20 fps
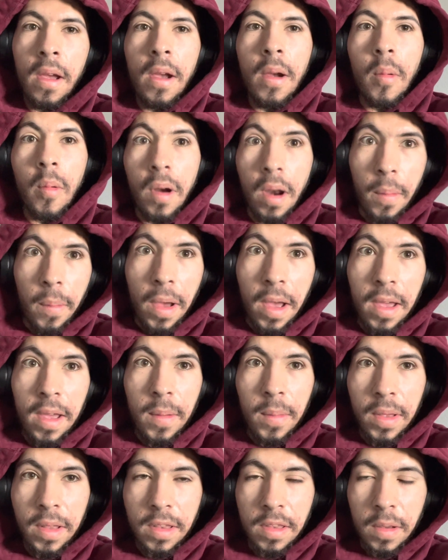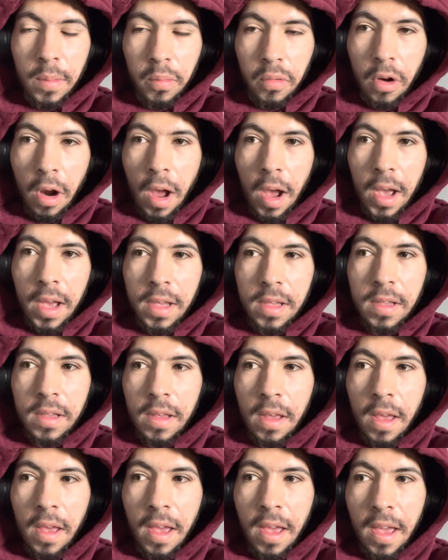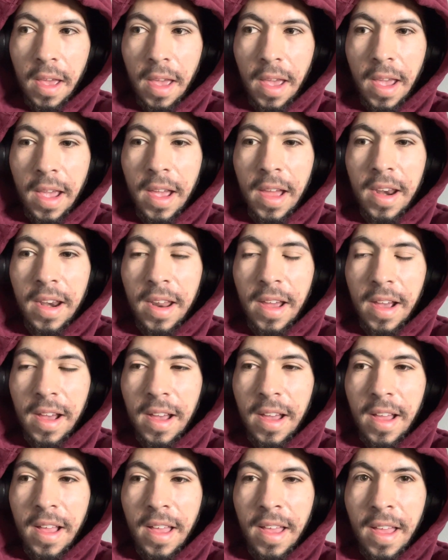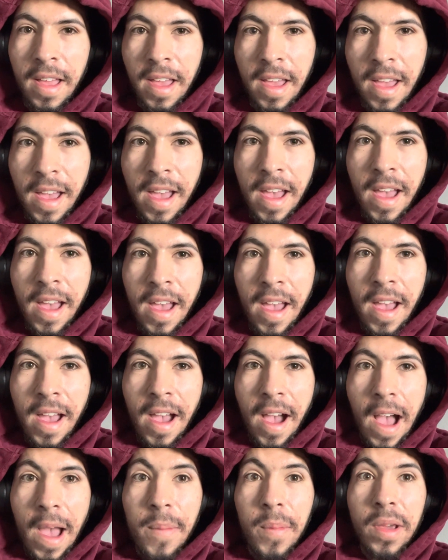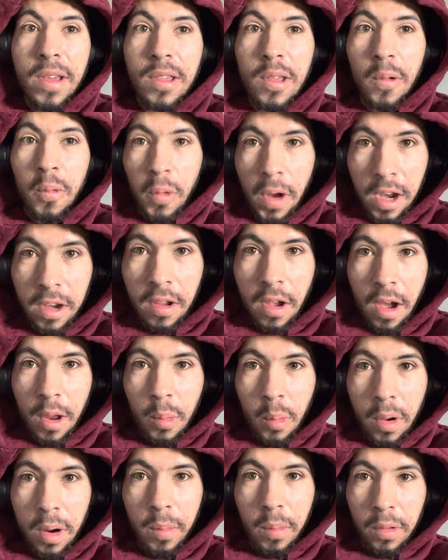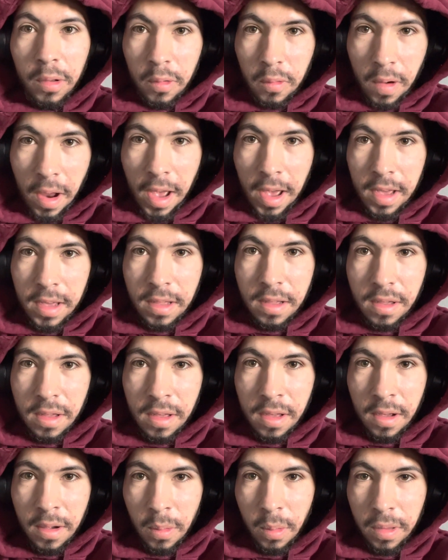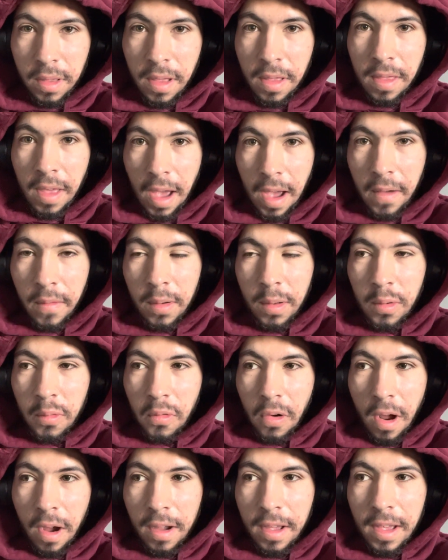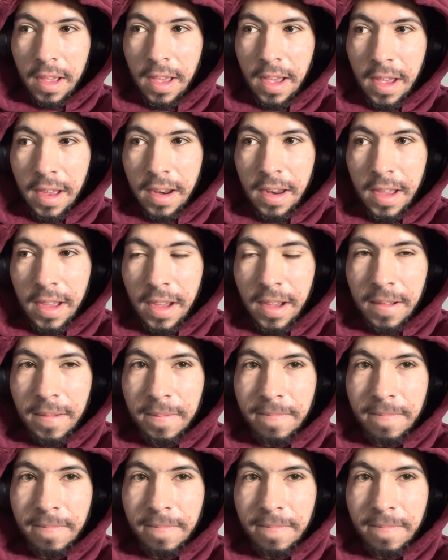when I met him in Surprise. And I mix the Redcon One Blue Res with the Thavage Rocket Candy.